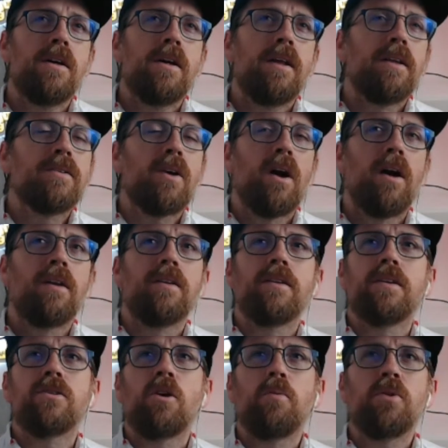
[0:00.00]

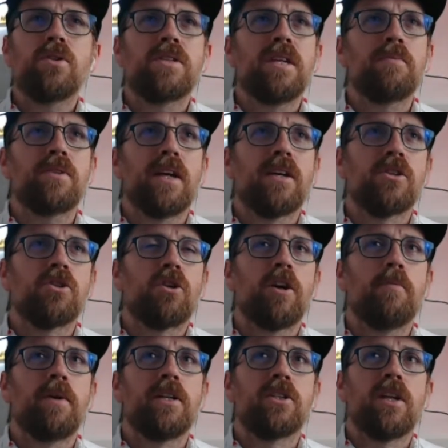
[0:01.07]
This almost seems like a
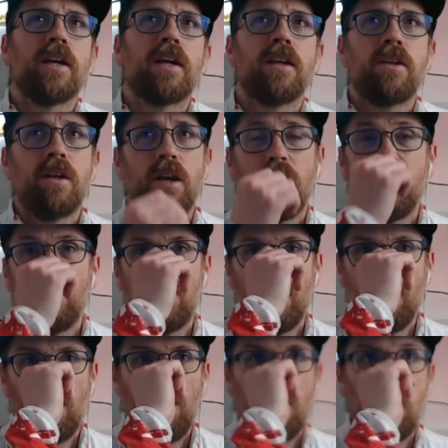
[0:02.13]
scrimmage. Like you
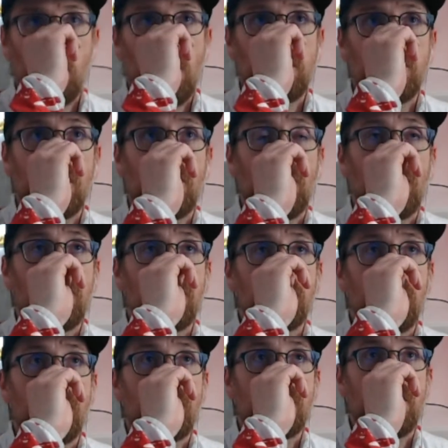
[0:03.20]
sit there and you watch the corners
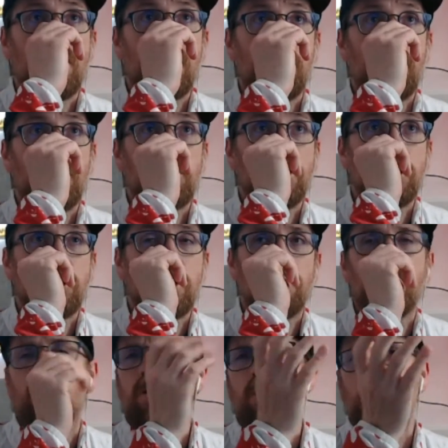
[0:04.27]
where there's a lot of pushing and
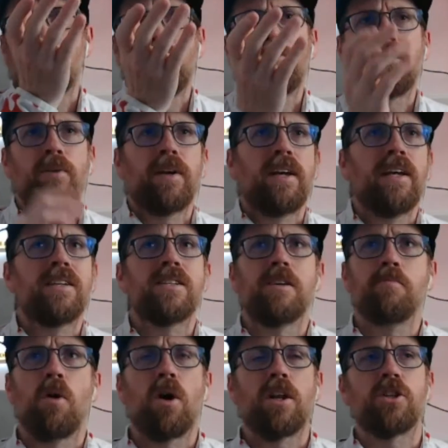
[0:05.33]
shoving, although the referee is
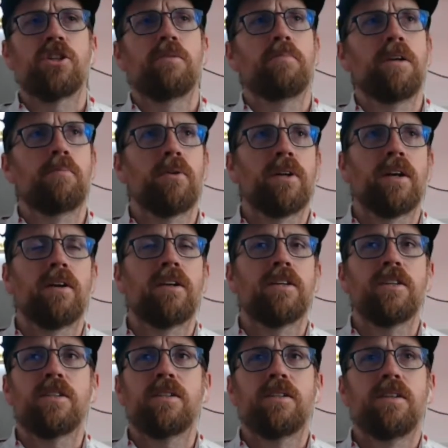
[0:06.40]
admonishing people here, and
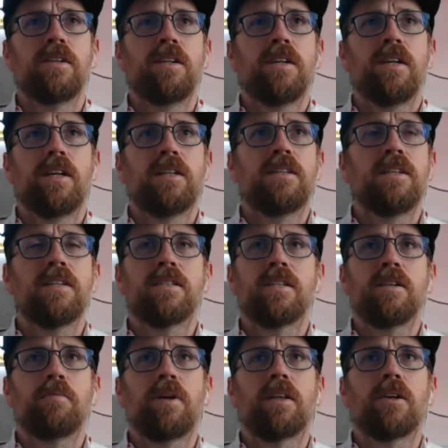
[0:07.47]
it didn't
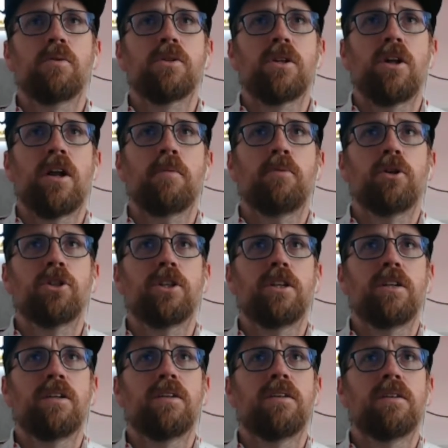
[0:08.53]
seem like there was a lot of pushing
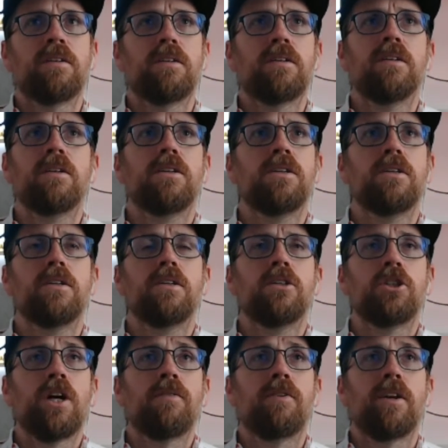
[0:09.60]
and
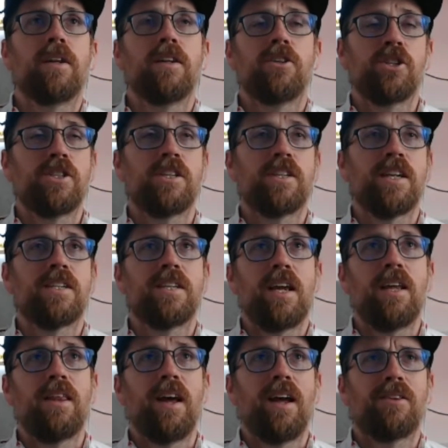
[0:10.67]
shoving. And just as I say
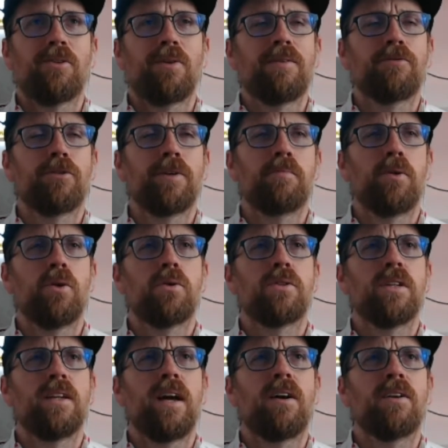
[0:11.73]
that, the referee blows
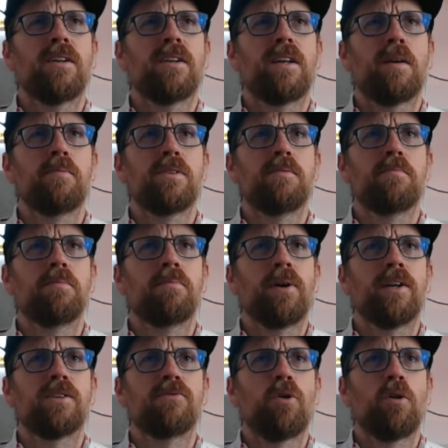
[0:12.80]
it down and comes and
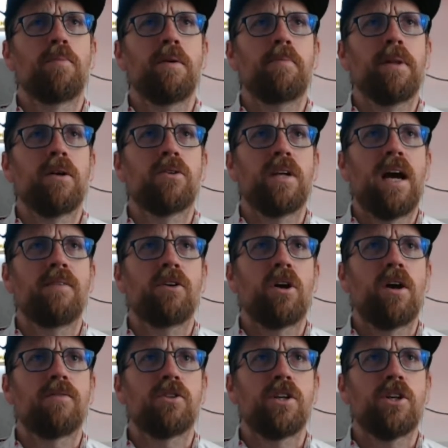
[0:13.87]
brings 4 people out to have a
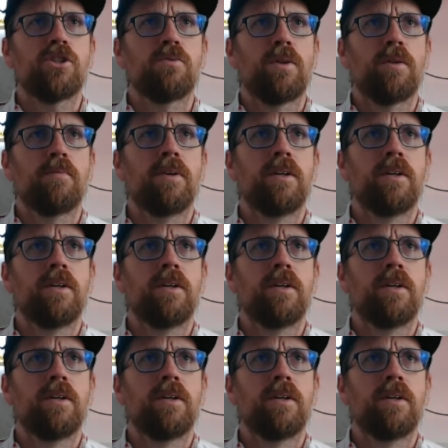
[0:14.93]
conversation with